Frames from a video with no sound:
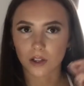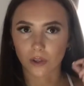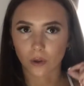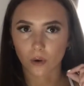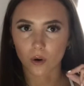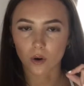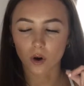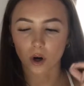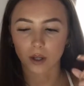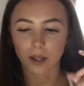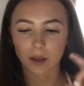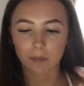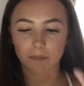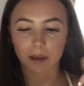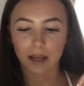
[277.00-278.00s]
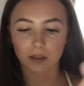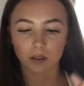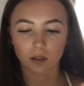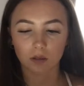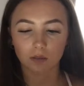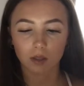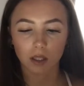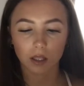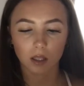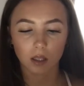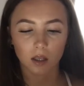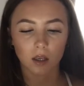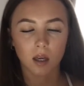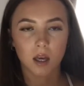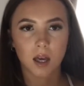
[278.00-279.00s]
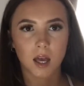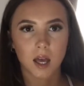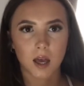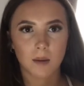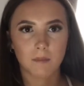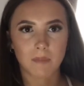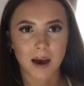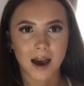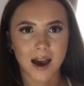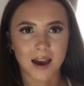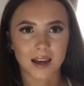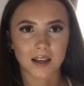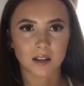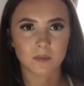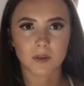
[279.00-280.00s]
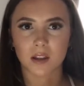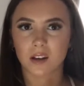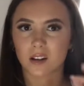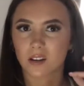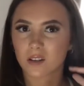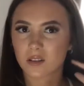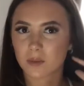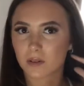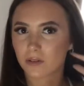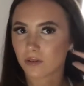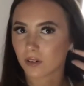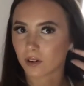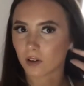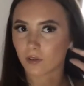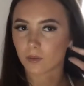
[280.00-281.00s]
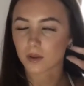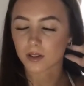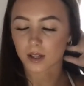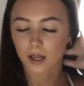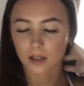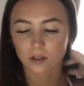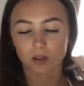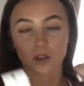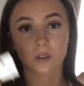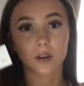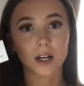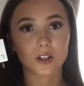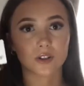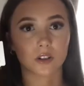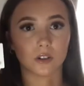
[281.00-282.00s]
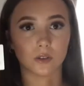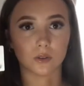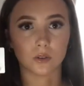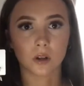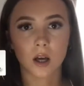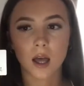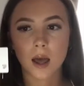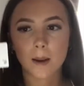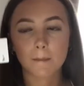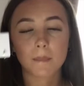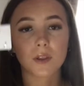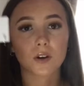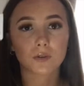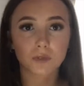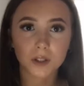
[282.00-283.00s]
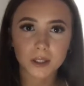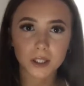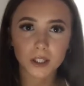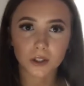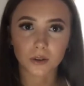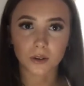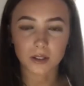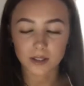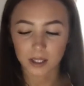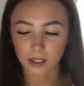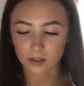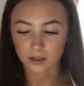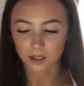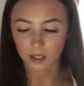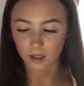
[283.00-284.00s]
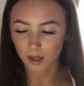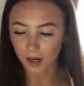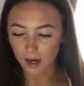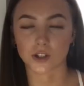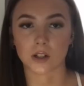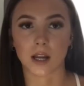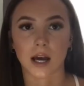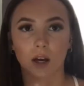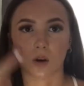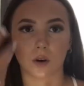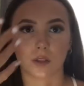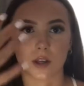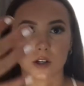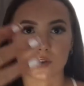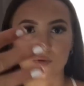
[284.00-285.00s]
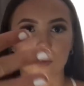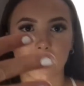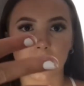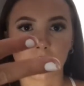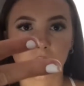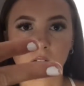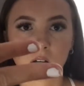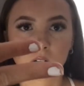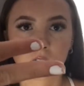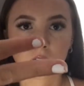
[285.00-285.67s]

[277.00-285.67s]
as long, or like bend them like behind, but then that looks a bit funny from the side, so I don't actually know. But they're really cute and dainty. I mentioned that I got this ring,